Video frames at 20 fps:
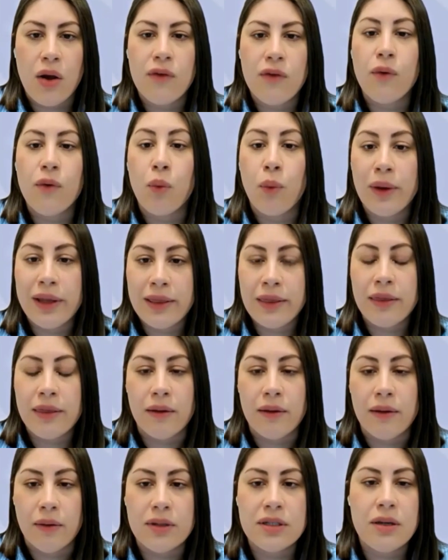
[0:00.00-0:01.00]
over
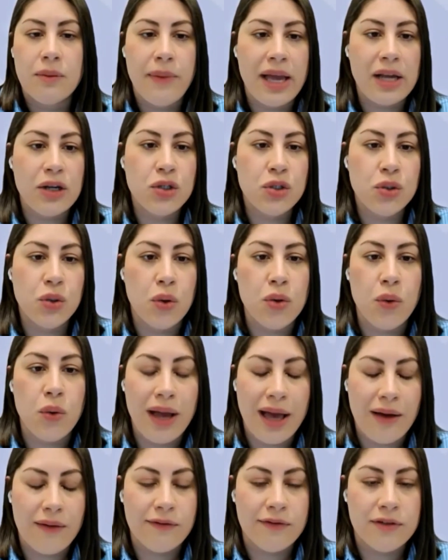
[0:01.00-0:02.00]
with you to make sure
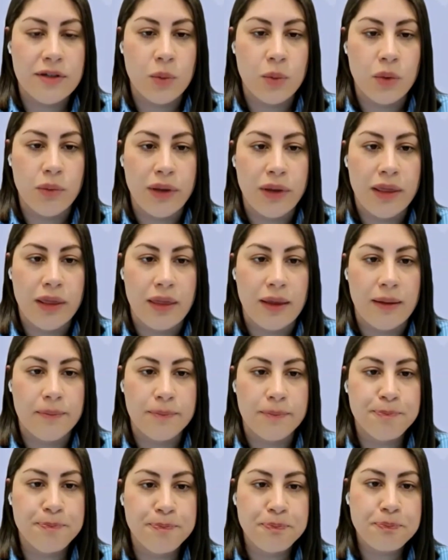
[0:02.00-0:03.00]
you're comfortable with it.